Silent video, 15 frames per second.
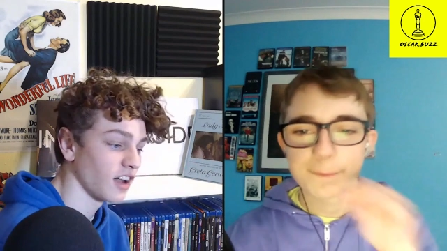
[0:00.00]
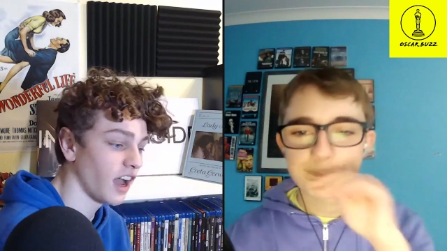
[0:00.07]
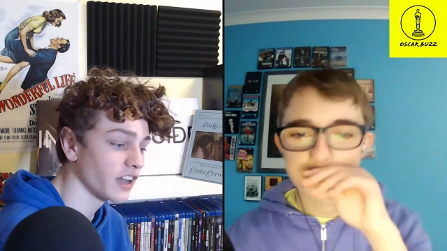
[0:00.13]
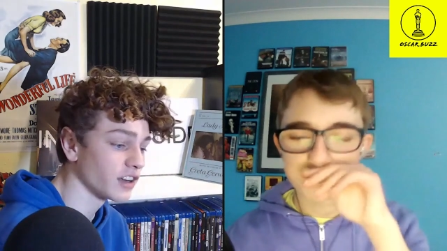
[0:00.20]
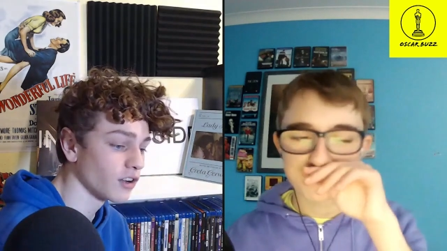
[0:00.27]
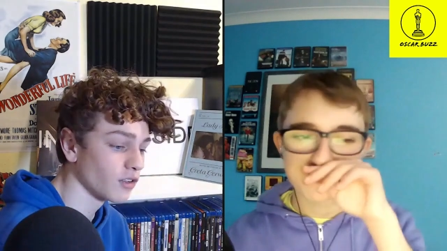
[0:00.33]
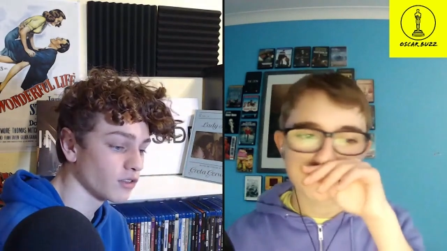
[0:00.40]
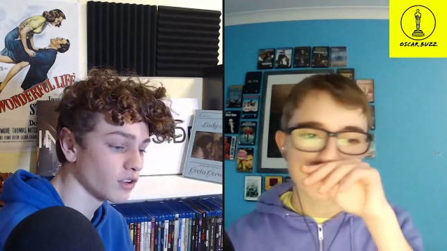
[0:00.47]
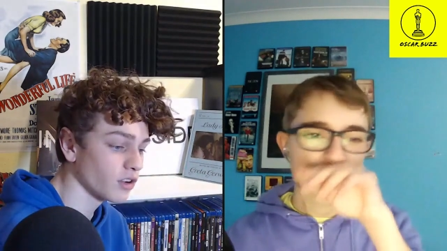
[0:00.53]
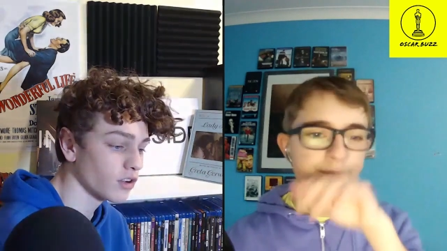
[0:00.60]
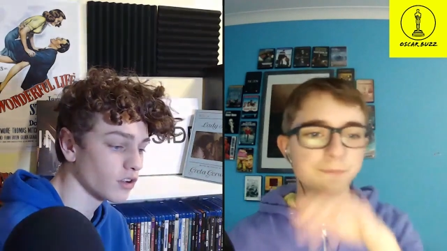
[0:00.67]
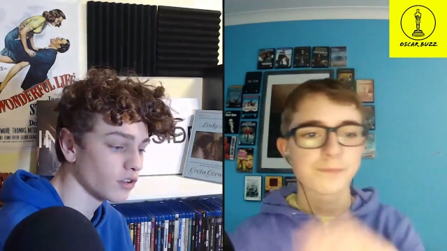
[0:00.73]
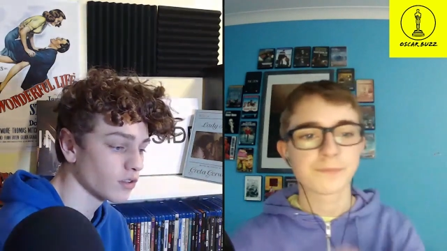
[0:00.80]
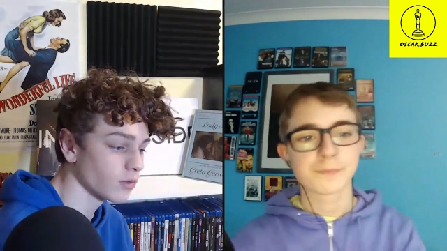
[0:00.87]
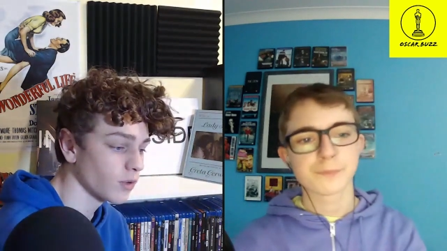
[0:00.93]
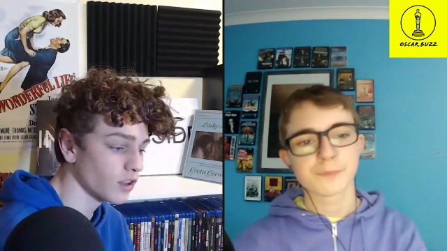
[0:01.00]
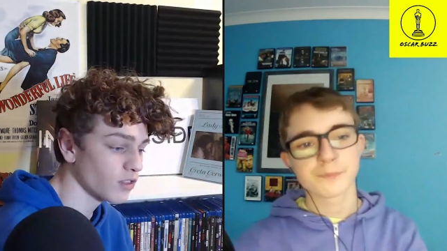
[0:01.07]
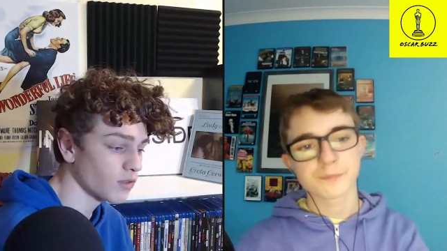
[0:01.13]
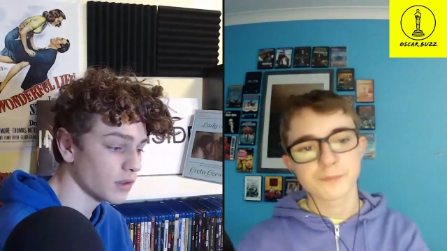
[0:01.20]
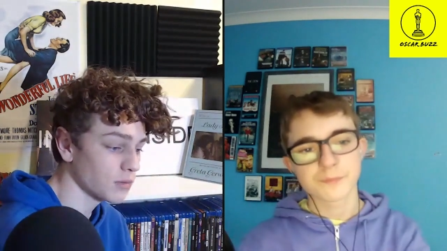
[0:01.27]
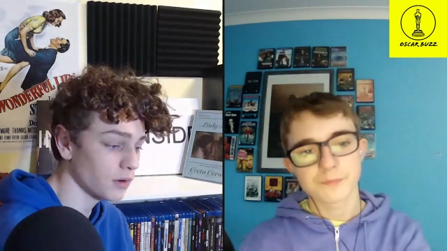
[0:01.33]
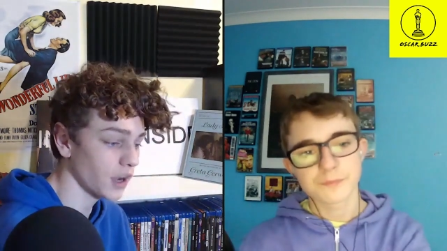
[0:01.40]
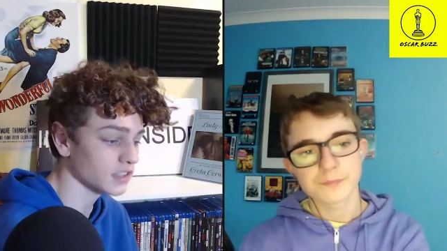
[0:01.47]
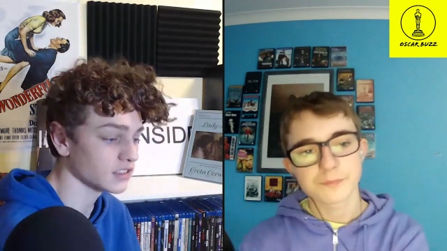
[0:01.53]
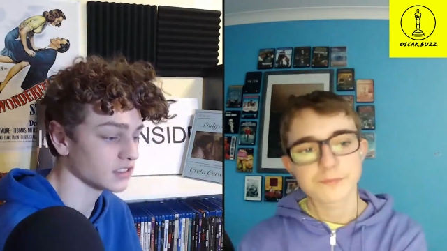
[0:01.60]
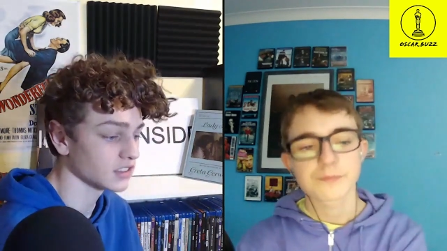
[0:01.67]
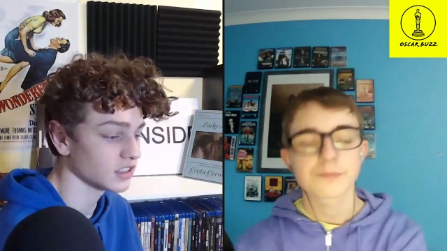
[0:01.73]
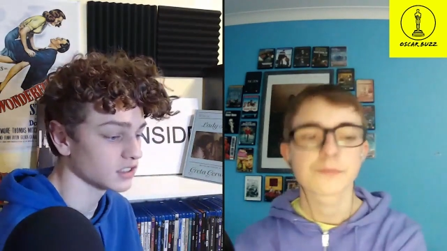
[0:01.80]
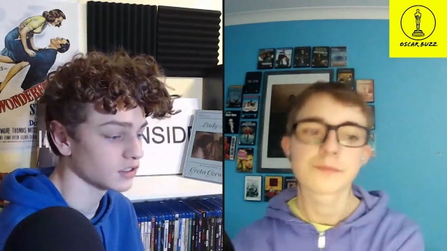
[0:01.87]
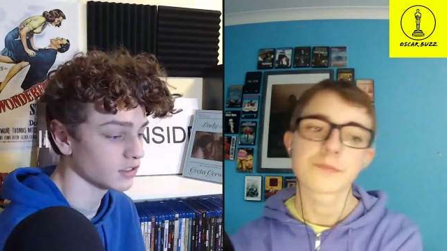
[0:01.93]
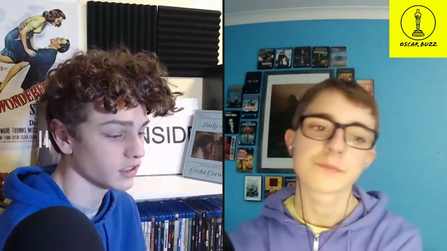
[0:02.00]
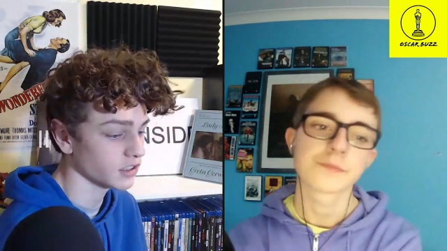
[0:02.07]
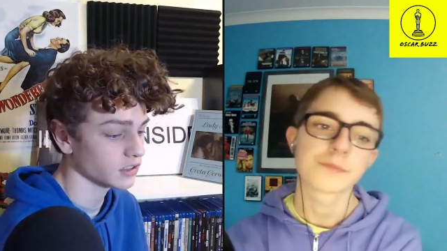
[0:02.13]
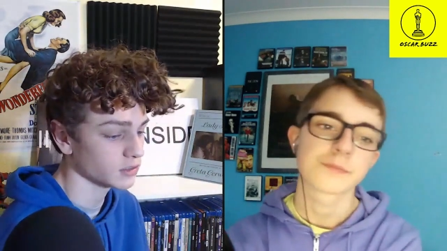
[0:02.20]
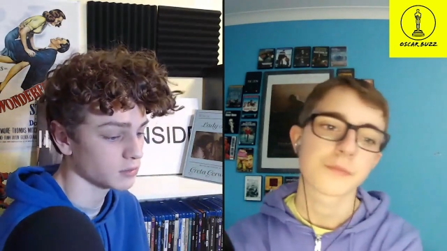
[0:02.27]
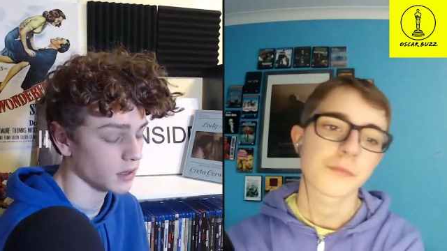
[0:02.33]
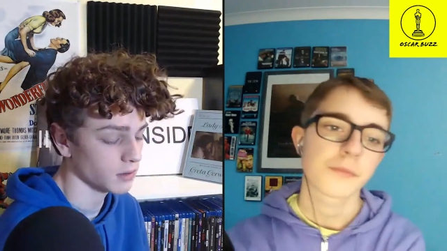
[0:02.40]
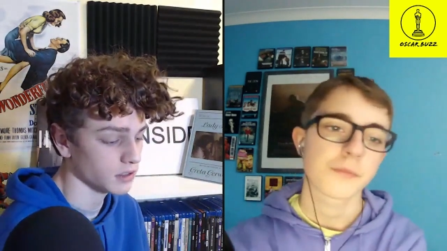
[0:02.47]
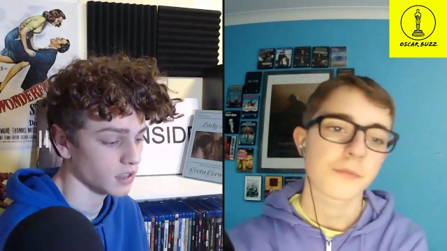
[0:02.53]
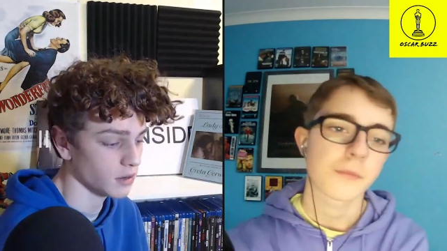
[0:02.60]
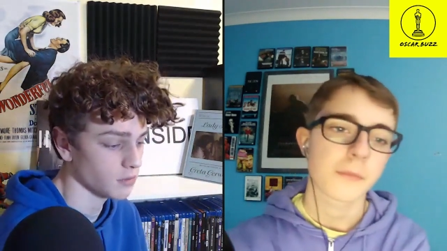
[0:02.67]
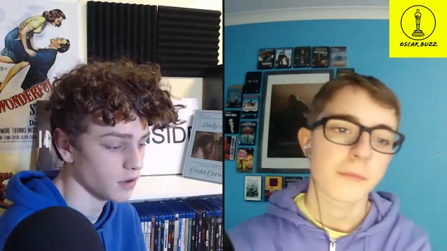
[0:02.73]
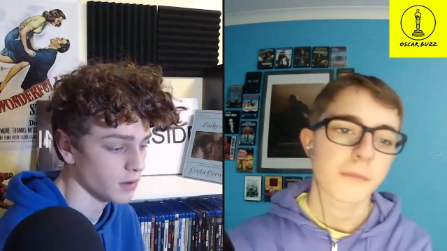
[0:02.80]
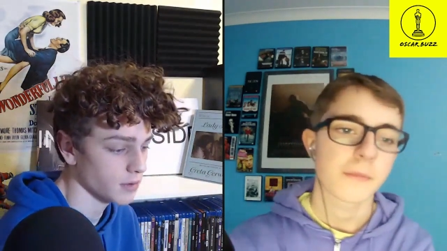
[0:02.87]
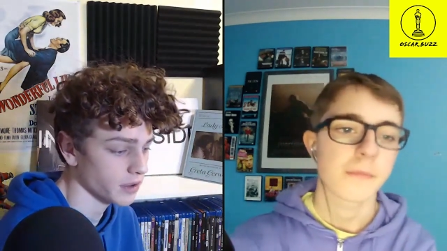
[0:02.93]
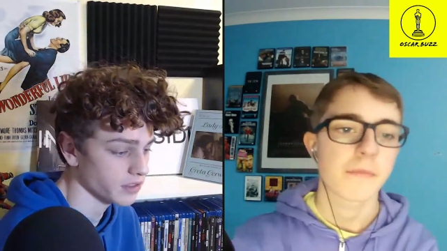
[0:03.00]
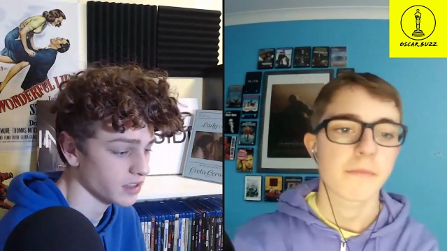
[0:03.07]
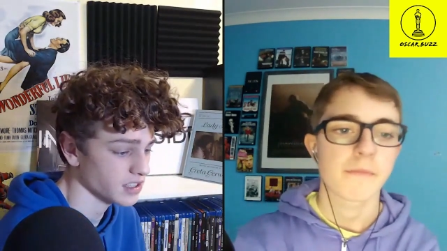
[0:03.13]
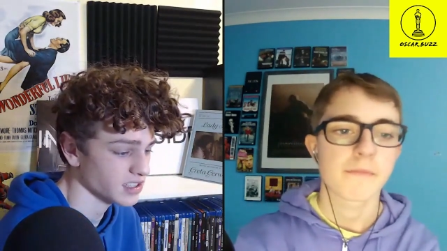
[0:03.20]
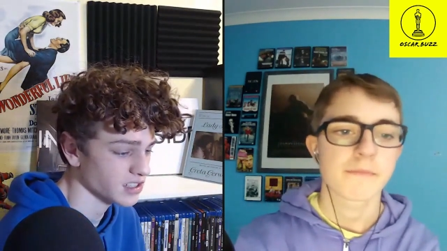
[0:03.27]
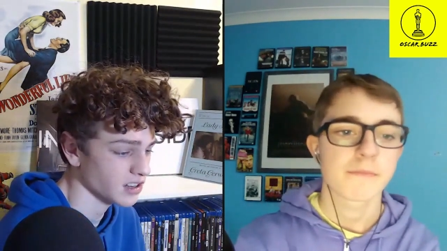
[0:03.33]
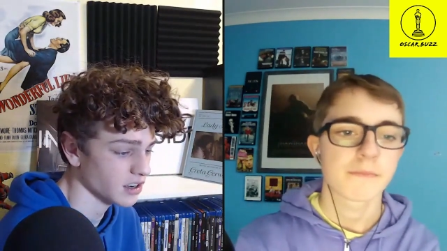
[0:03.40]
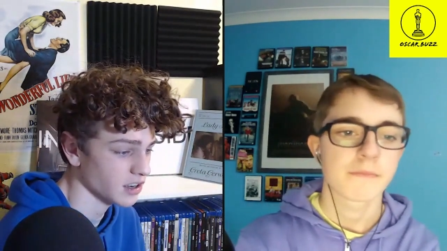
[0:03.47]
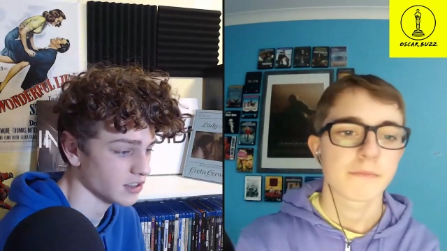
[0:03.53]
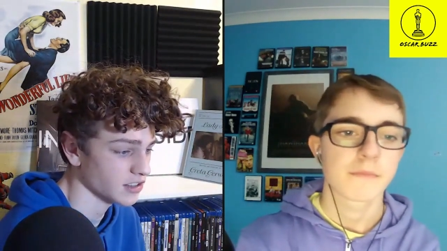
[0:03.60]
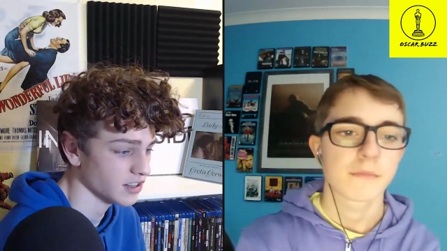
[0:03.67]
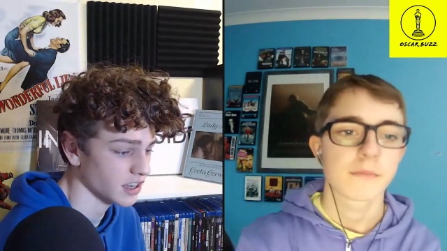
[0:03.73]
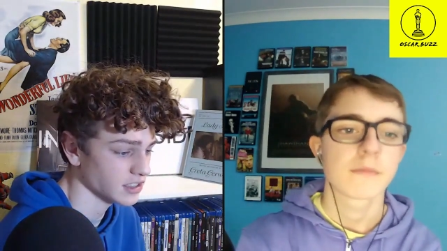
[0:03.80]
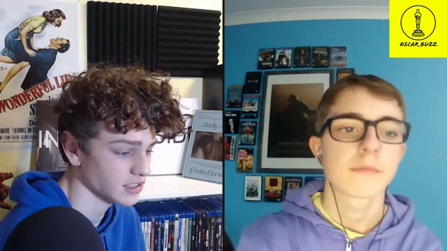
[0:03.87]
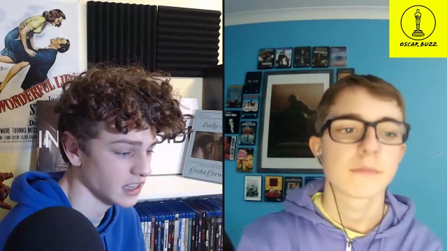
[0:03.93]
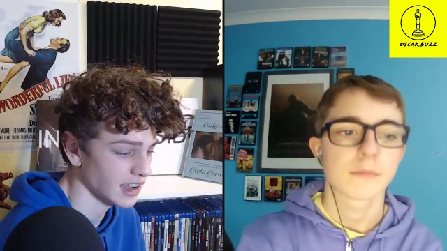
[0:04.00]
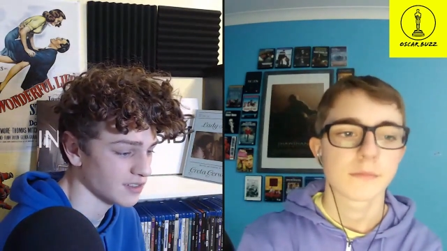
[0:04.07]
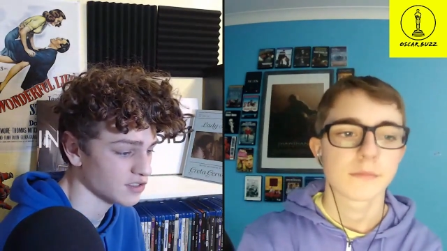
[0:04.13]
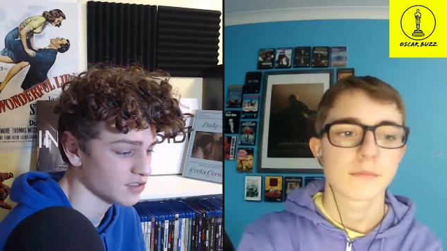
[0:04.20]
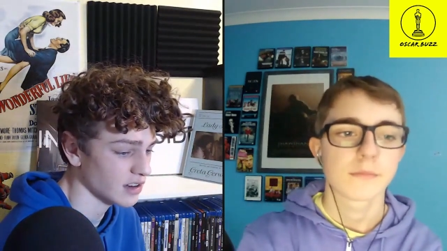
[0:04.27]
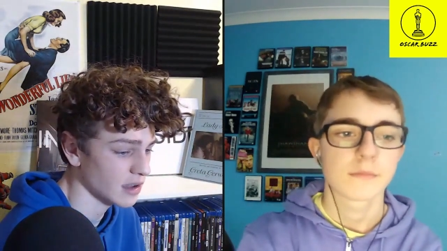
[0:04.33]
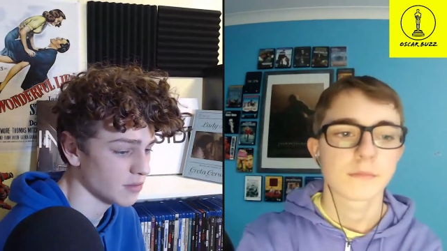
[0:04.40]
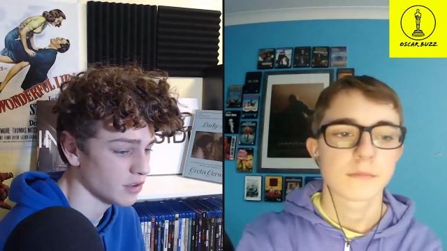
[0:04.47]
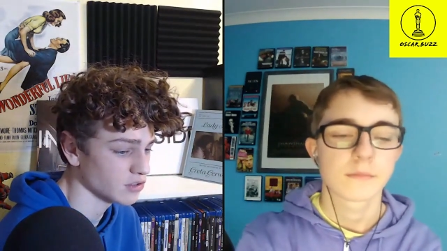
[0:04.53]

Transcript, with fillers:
Speaker 1: I know you'll once we process this, you'll hear us probably talk more about this on our next live stream,